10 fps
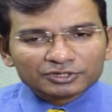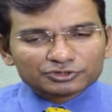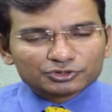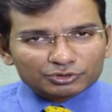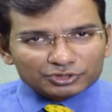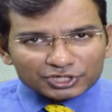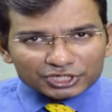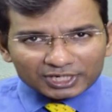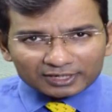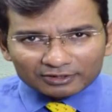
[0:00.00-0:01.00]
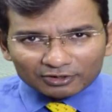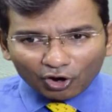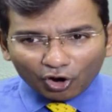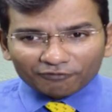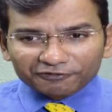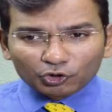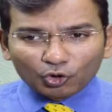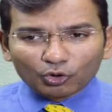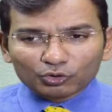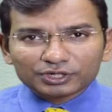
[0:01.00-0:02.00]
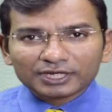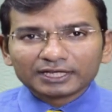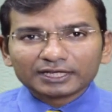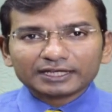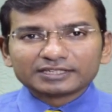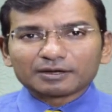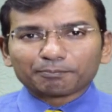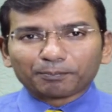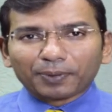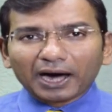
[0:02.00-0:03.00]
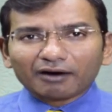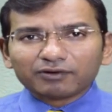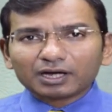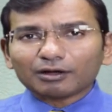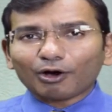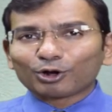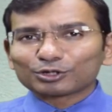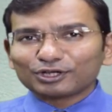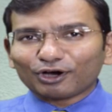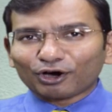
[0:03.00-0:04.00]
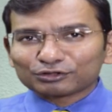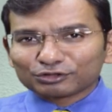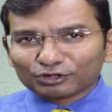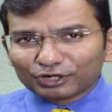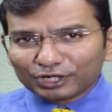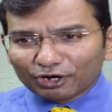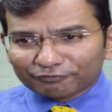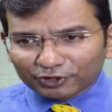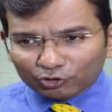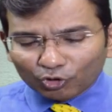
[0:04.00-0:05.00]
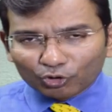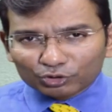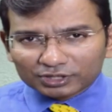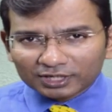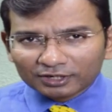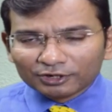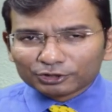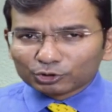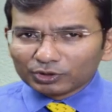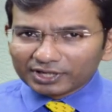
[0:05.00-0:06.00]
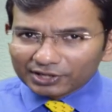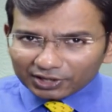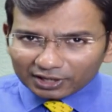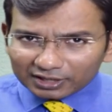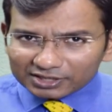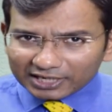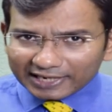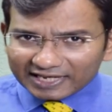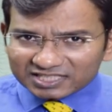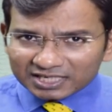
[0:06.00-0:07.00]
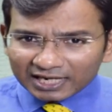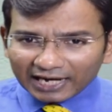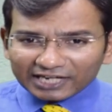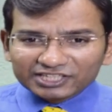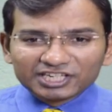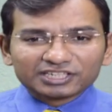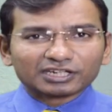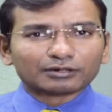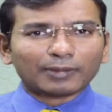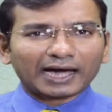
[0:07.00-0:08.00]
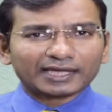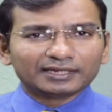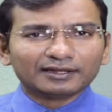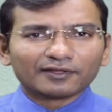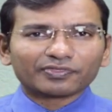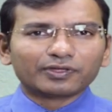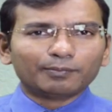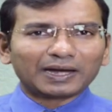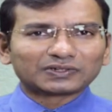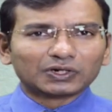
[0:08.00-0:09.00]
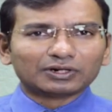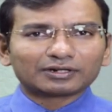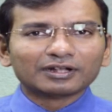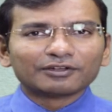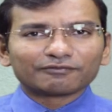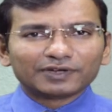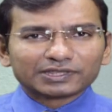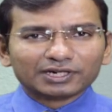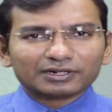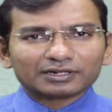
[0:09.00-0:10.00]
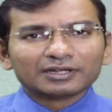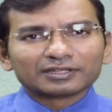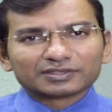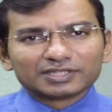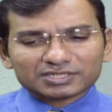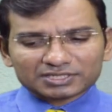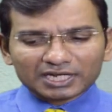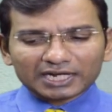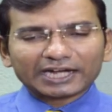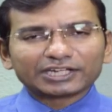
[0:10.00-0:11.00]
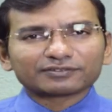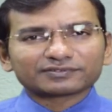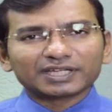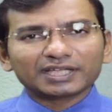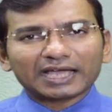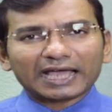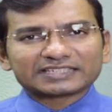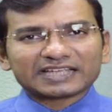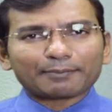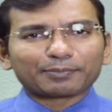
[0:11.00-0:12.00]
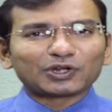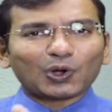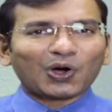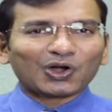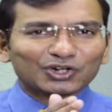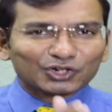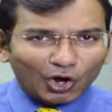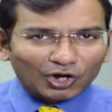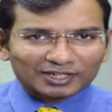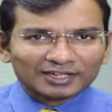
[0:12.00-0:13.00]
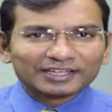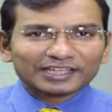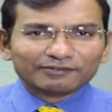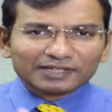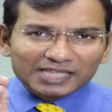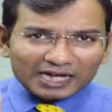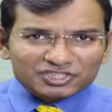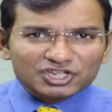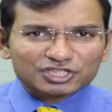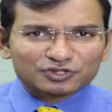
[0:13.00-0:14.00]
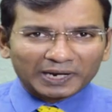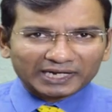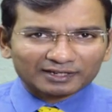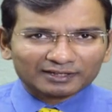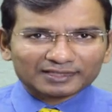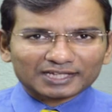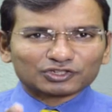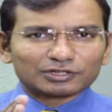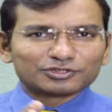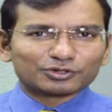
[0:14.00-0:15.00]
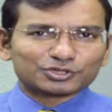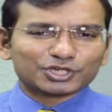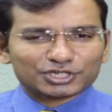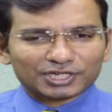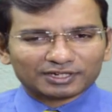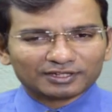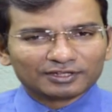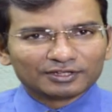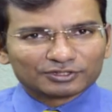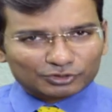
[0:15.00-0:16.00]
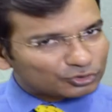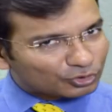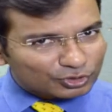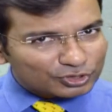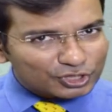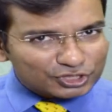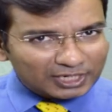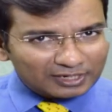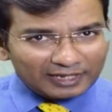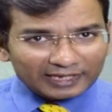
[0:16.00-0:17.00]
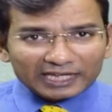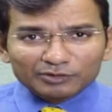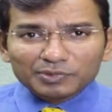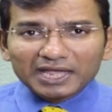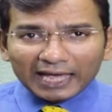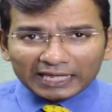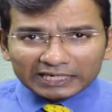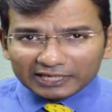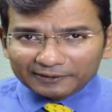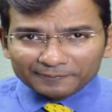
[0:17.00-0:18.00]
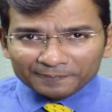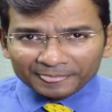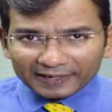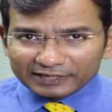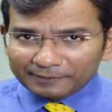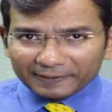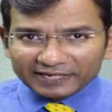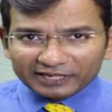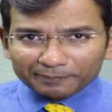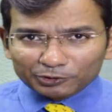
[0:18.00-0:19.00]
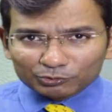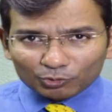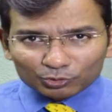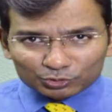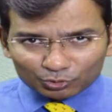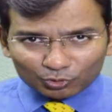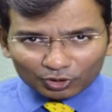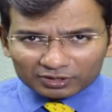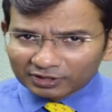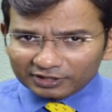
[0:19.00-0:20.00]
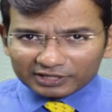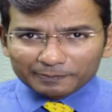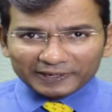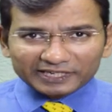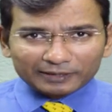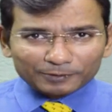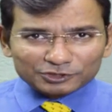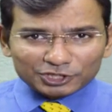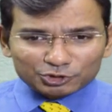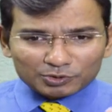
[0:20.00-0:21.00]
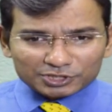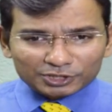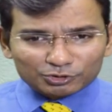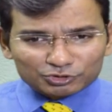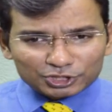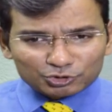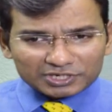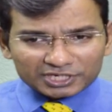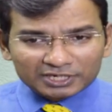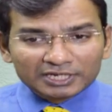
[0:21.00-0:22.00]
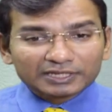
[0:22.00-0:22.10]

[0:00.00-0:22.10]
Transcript: Jurisdiction of a court is a power or the authority of a court to hear the case and determine the matter whether this kind of thing has happened or not, giving their judgment. That's called jurisdiction. So jurisdiction can be any, depending upon court to court, depending upon situation to situation.